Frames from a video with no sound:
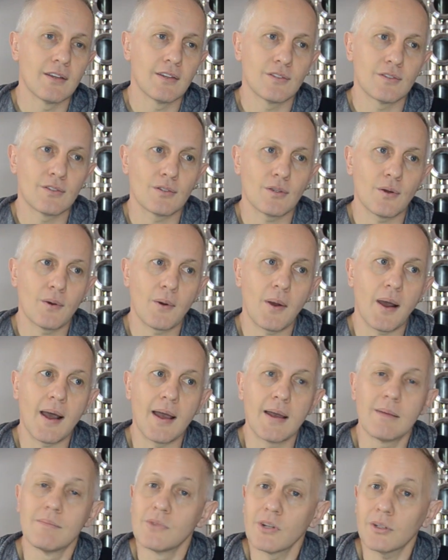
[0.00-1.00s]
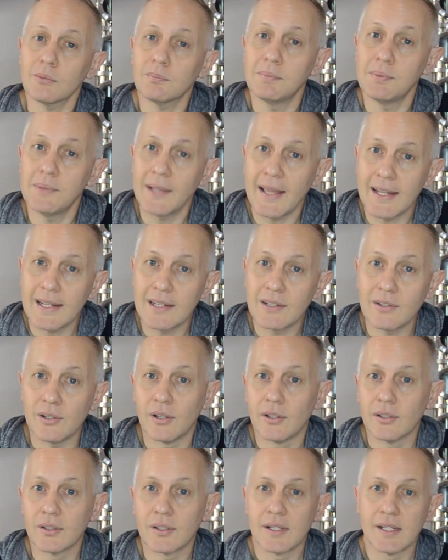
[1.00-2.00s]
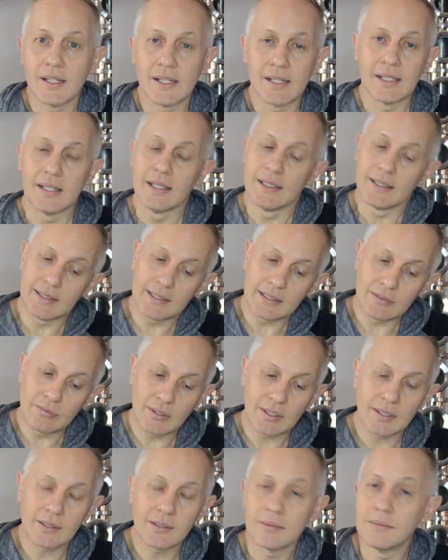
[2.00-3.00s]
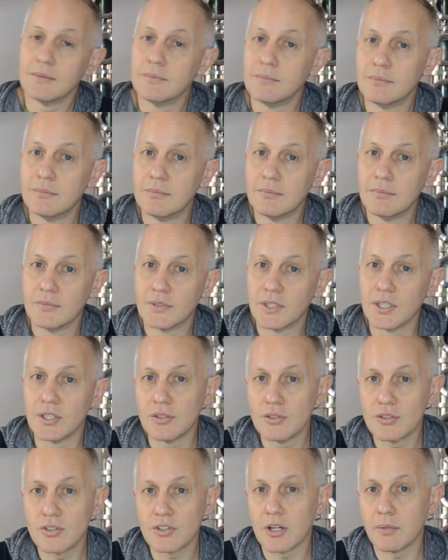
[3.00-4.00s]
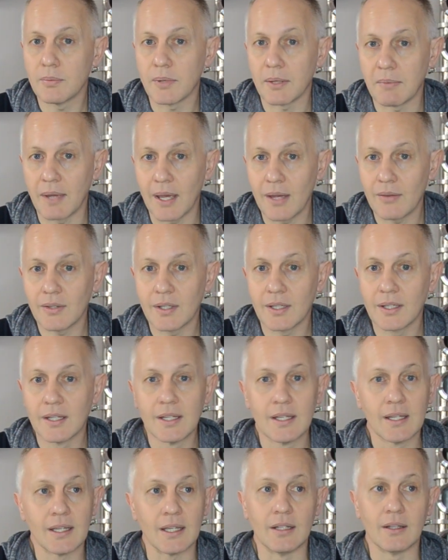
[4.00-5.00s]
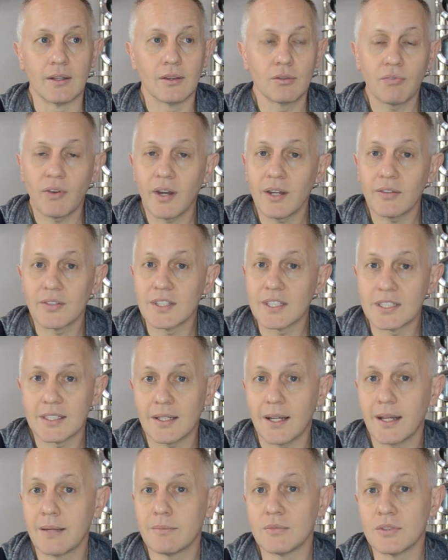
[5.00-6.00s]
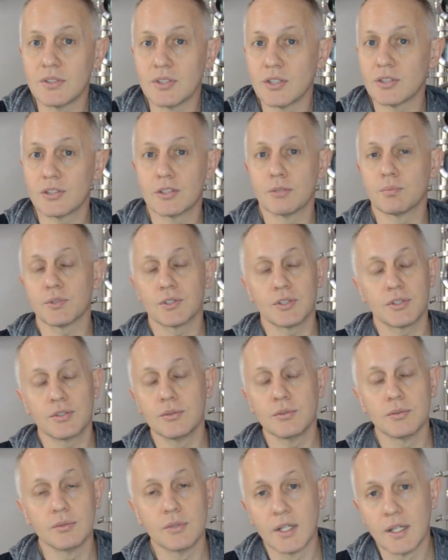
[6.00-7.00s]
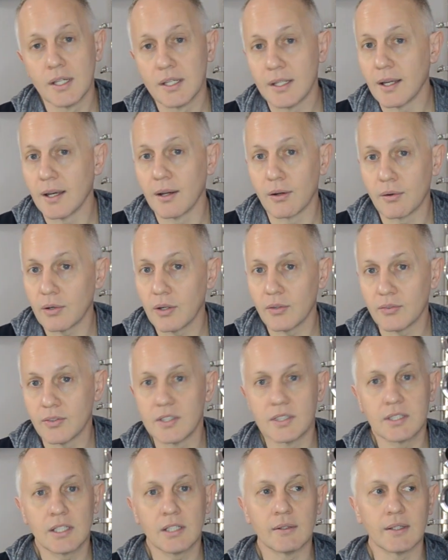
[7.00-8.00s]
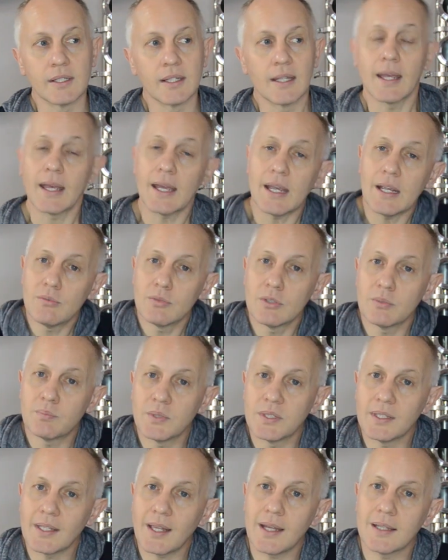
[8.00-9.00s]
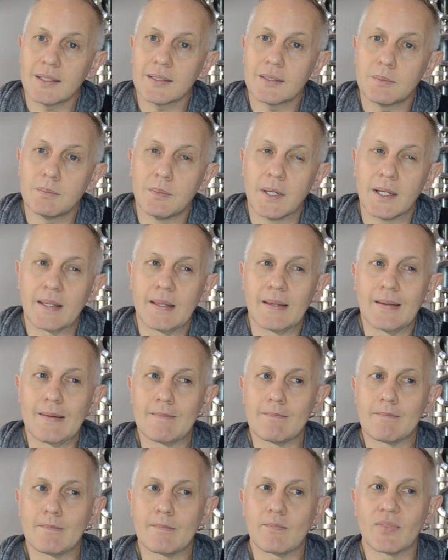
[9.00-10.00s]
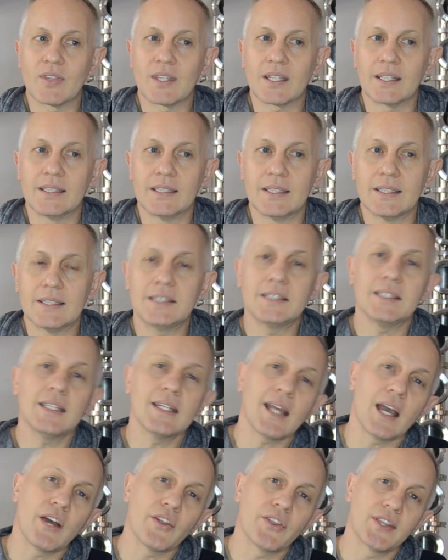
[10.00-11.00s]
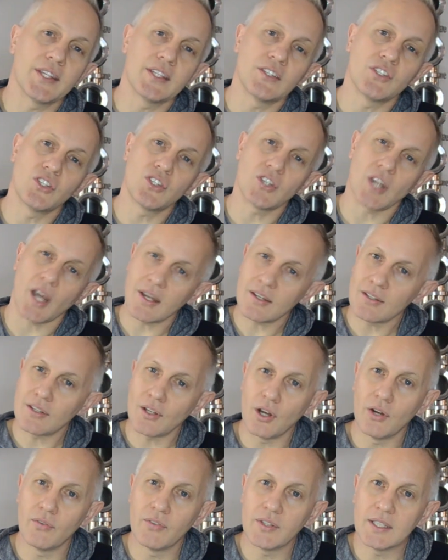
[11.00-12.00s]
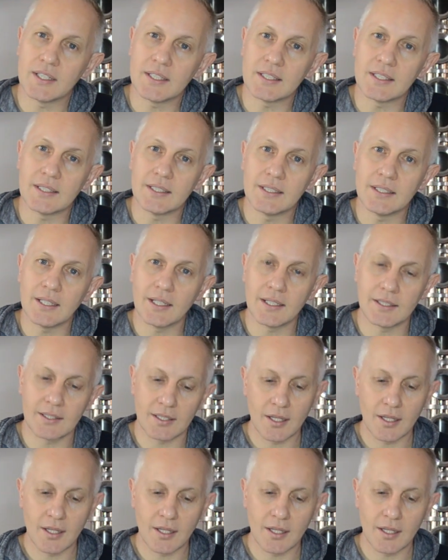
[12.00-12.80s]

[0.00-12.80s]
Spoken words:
So I'm not planning on leaving the new job I'm having in 5 years' time just to pursue a craft distillery. It would be nice, but seeing how things changed over these years,